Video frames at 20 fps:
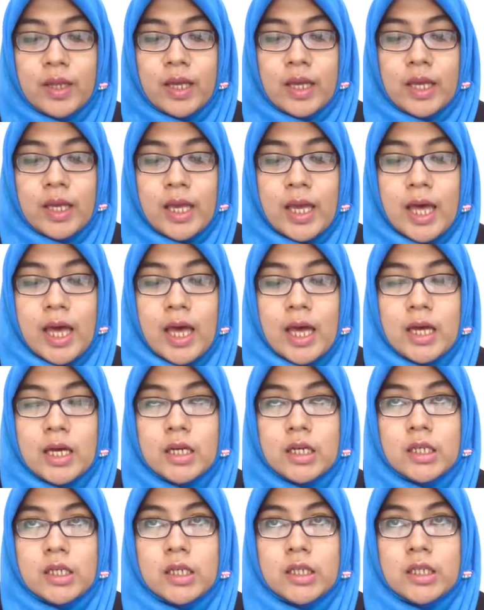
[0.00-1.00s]

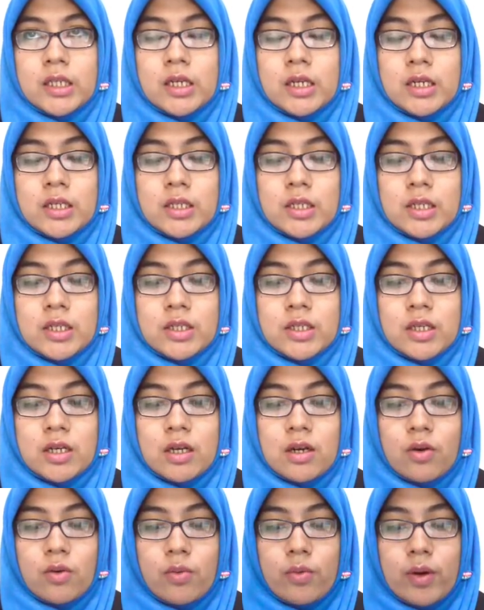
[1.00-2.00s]
the
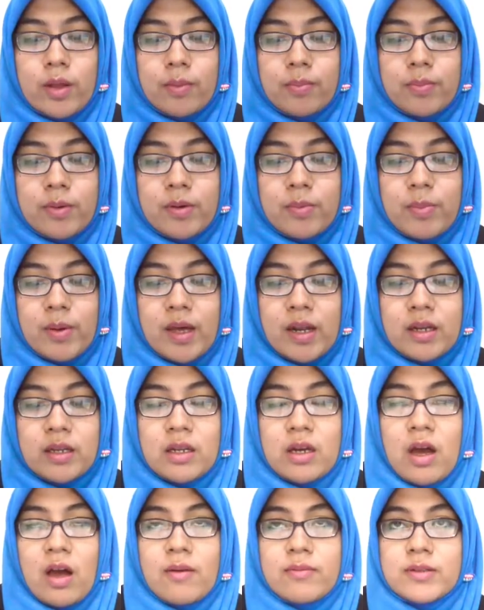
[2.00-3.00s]
researcher will prepare
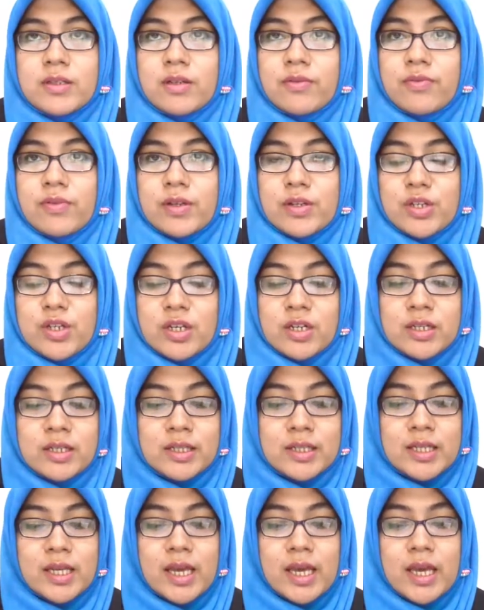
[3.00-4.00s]
the observation
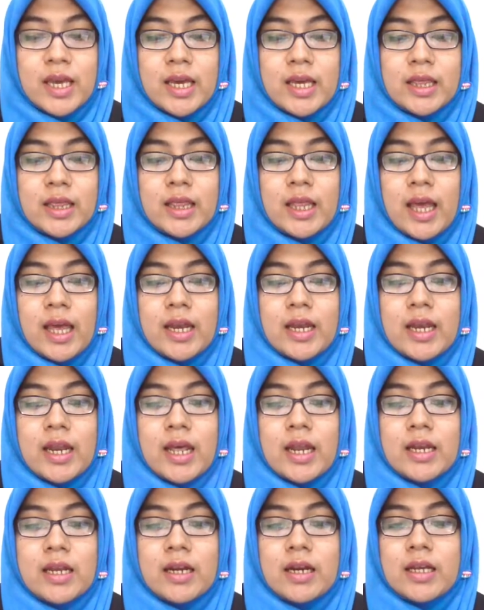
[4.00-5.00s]
sheet, and
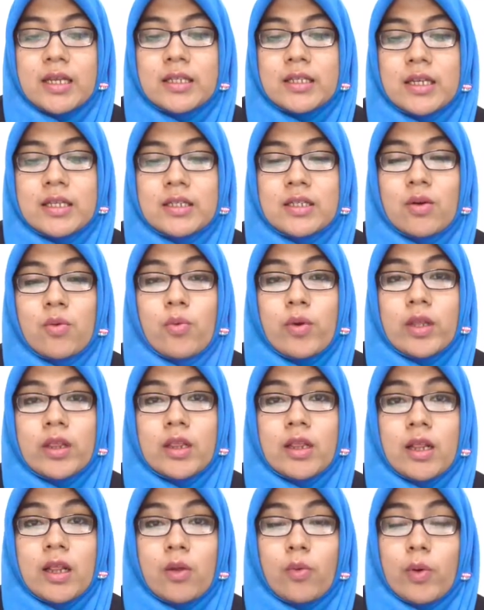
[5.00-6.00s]
then the researcher
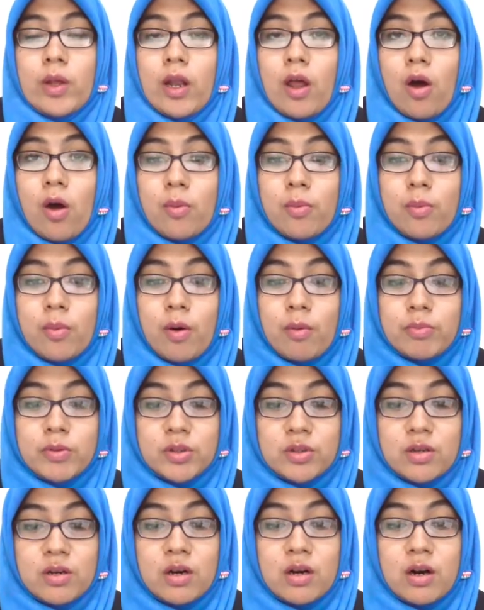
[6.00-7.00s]
will
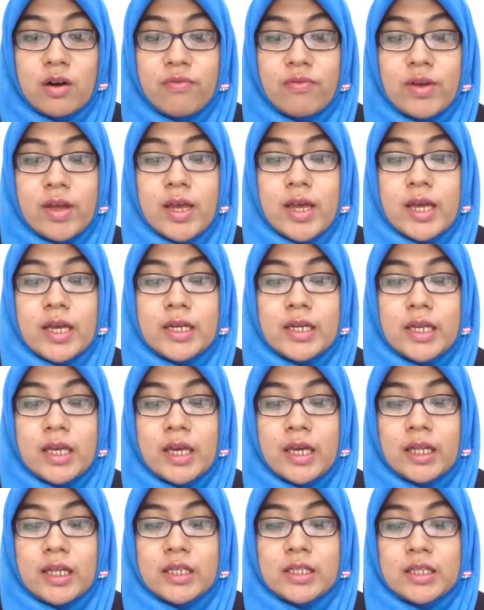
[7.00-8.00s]
observe the
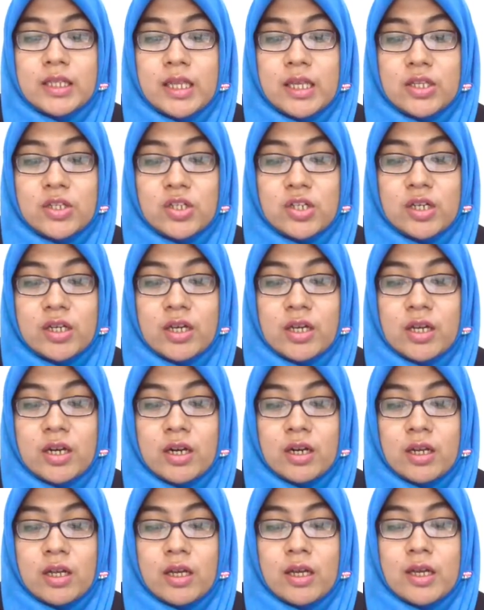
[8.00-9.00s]
English
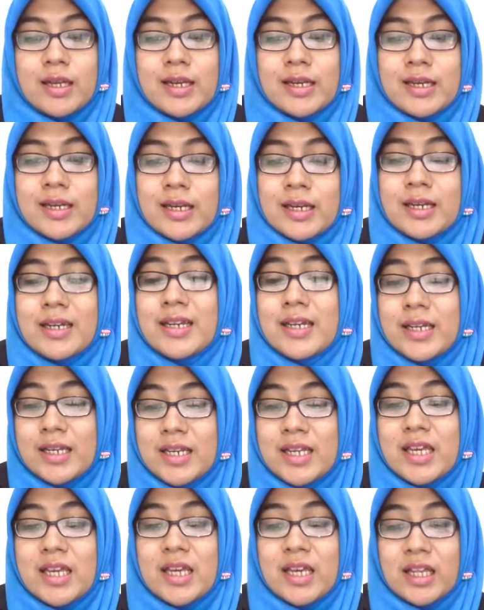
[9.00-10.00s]
teacher,
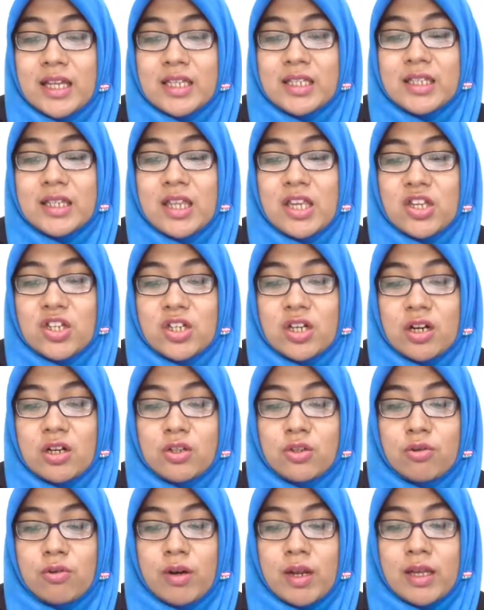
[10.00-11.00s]
the English teacher
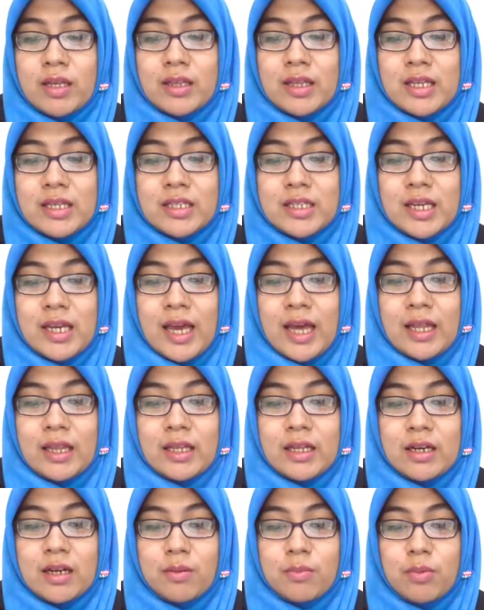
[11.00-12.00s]
during teaching
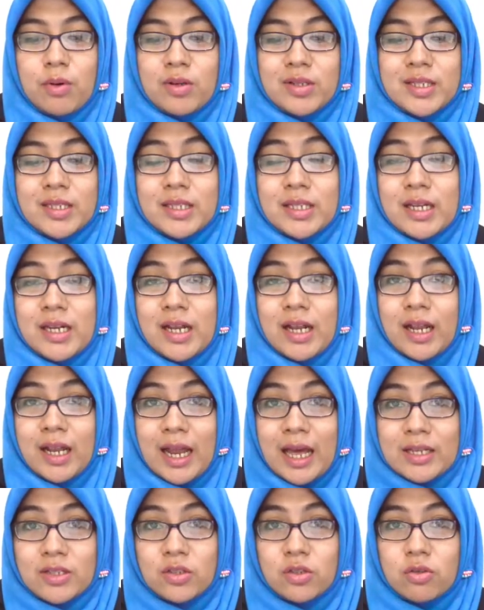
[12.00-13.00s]
and learning process in the
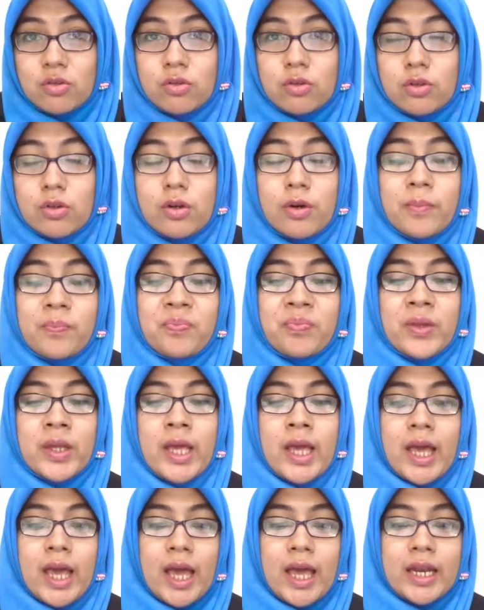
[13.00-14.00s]
classroom,
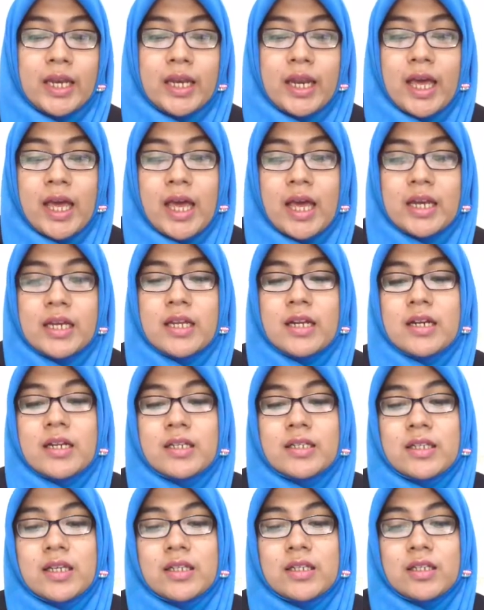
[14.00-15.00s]
and then the
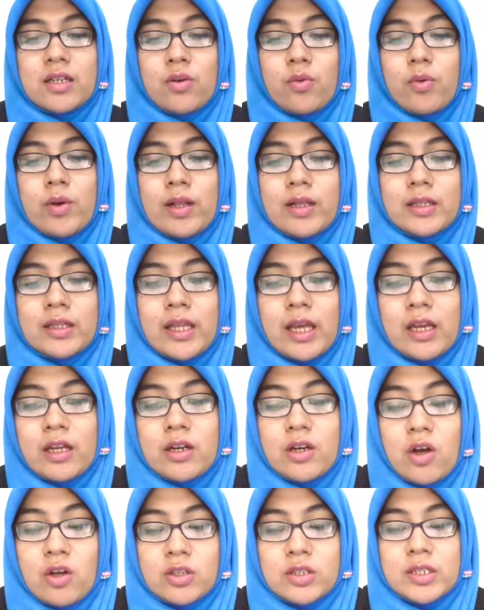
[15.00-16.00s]
researcher will take
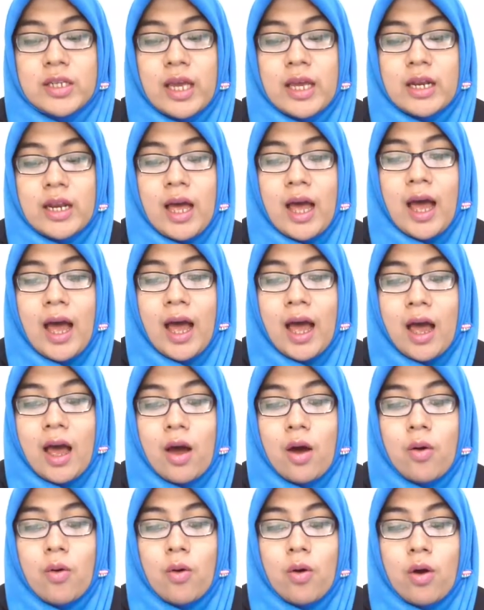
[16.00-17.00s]
notes on
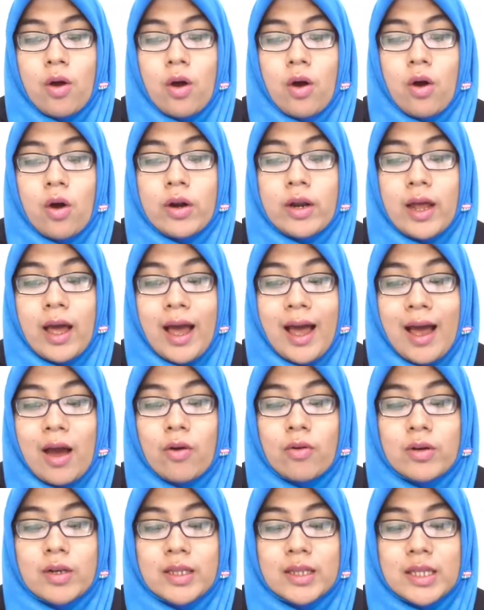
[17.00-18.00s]
how
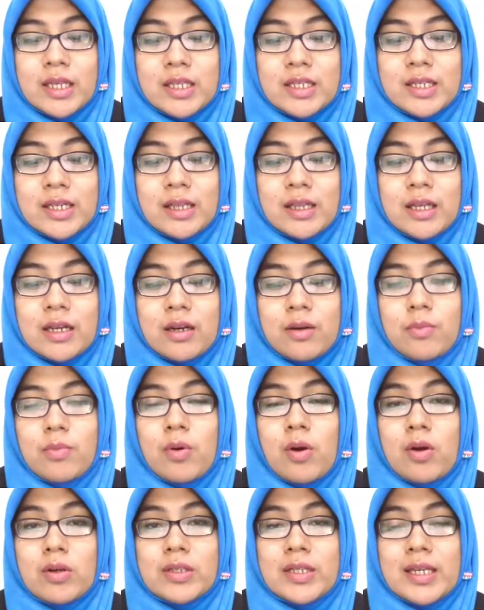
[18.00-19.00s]
the teaching learning
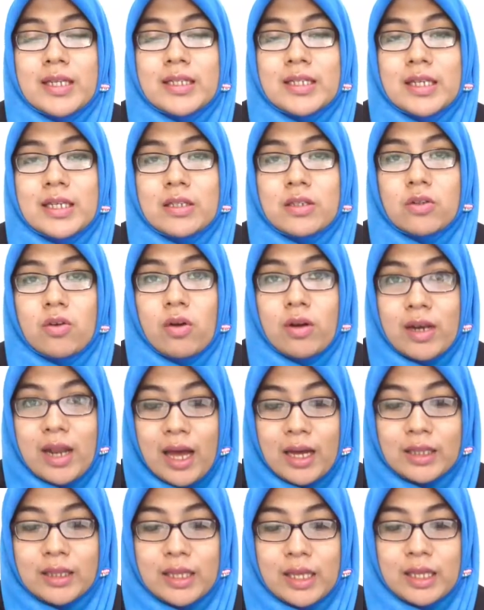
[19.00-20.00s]
process is
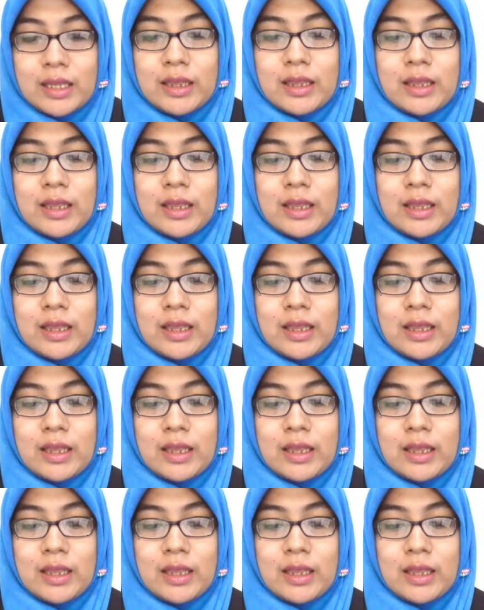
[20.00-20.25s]
conducted.